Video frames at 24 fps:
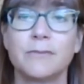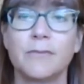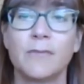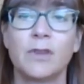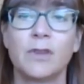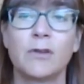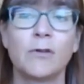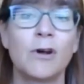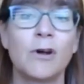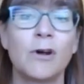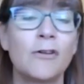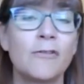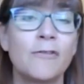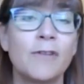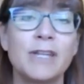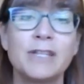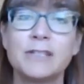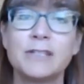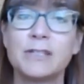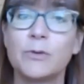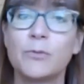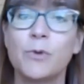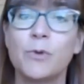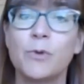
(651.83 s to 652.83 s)
There are
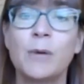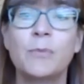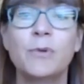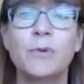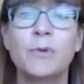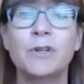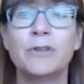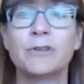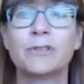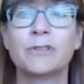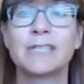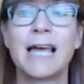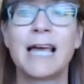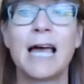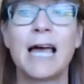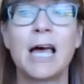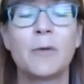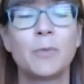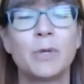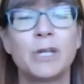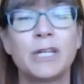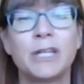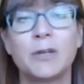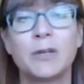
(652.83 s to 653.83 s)
events and webinars
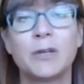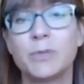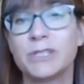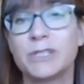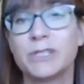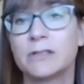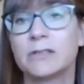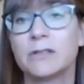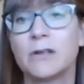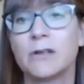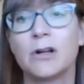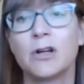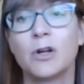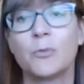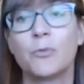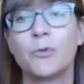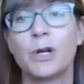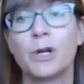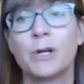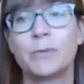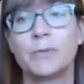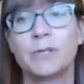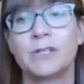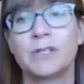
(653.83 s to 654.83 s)
happening in Mississauga,
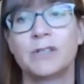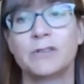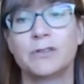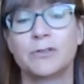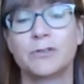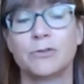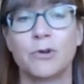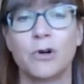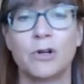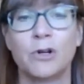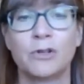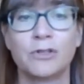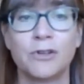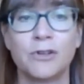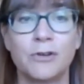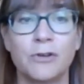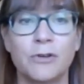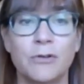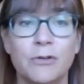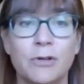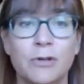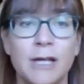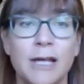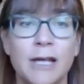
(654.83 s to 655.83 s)
Brampton, and
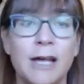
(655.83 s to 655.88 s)
Toronto.